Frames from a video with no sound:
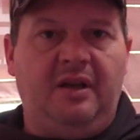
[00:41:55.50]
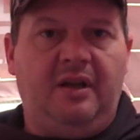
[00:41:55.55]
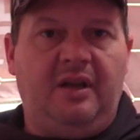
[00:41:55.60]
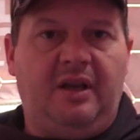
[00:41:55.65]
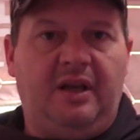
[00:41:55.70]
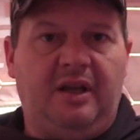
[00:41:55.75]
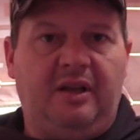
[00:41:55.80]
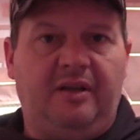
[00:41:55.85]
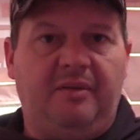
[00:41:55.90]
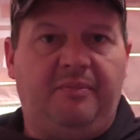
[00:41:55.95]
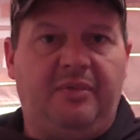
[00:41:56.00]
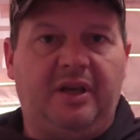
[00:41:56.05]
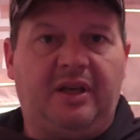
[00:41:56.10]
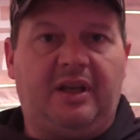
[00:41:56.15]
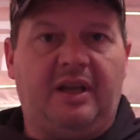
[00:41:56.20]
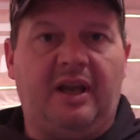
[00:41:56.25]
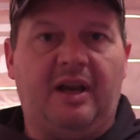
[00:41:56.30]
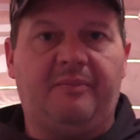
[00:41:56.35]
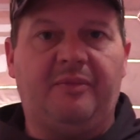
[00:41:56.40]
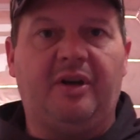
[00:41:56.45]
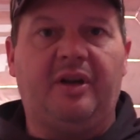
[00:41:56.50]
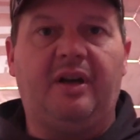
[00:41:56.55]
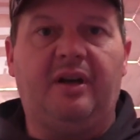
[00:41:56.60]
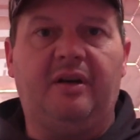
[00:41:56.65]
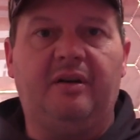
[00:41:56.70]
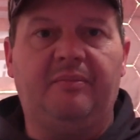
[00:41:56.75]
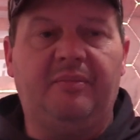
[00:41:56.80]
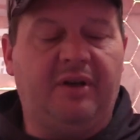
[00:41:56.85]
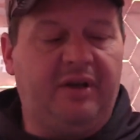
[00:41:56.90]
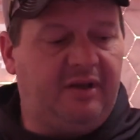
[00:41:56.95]
and the big camera
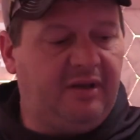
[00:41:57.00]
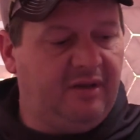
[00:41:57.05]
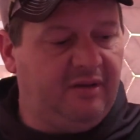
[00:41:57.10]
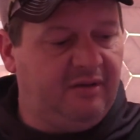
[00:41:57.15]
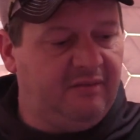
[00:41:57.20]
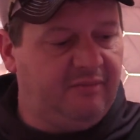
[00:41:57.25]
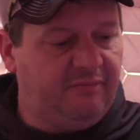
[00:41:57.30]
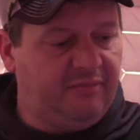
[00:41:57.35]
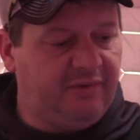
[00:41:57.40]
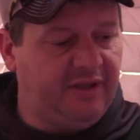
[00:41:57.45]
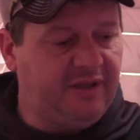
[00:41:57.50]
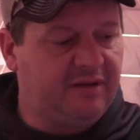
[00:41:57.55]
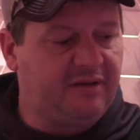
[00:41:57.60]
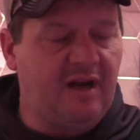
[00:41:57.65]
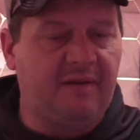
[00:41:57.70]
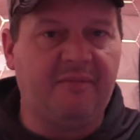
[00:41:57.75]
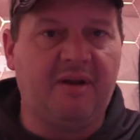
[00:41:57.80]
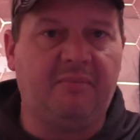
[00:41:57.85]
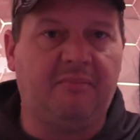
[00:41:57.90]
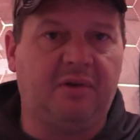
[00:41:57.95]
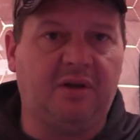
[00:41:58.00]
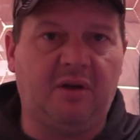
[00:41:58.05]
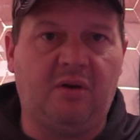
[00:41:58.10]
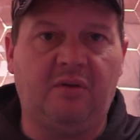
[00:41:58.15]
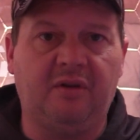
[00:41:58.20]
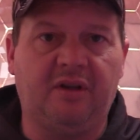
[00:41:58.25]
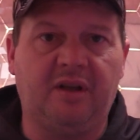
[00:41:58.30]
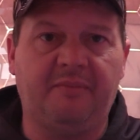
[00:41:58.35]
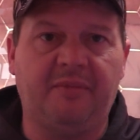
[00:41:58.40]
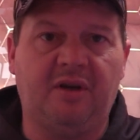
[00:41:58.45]
here. But please comment
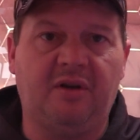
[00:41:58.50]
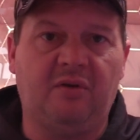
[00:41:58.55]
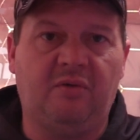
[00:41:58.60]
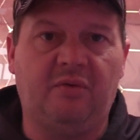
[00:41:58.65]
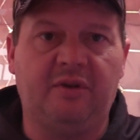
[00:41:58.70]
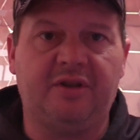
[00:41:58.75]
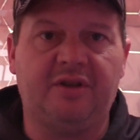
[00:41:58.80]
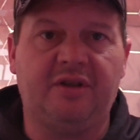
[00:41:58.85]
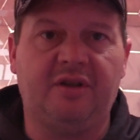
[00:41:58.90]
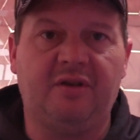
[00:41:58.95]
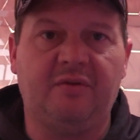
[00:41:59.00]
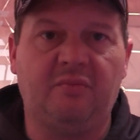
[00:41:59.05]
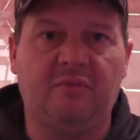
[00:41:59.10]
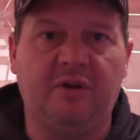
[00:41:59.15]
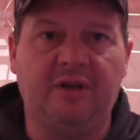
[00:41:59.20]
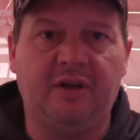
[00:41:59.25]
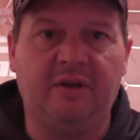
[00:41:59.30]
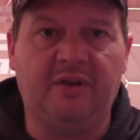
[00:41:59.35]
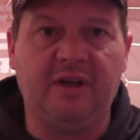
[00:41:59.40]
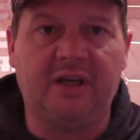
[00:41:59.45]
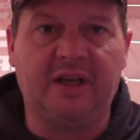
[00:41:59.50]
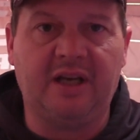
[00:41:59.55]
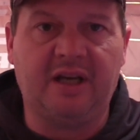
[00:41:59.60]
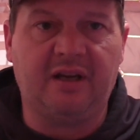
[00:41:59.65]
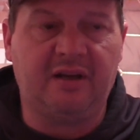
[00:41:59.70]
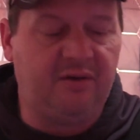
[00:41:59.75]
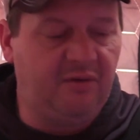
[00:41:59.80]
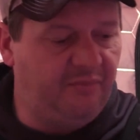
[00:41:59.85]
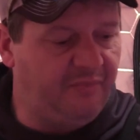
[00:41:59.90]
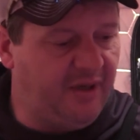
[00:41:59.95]
below and let me know what you think I
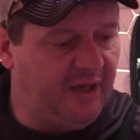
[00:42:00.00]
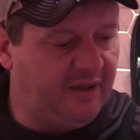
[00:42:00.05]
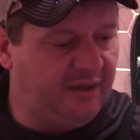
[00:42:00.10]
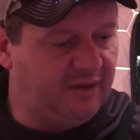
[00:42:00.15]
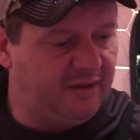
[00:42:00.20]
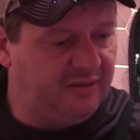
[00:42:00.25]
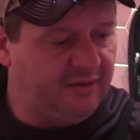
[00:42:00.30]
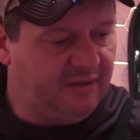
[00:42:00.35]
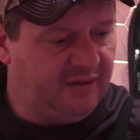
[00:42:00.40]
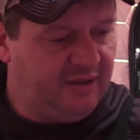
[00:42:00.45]
could do better,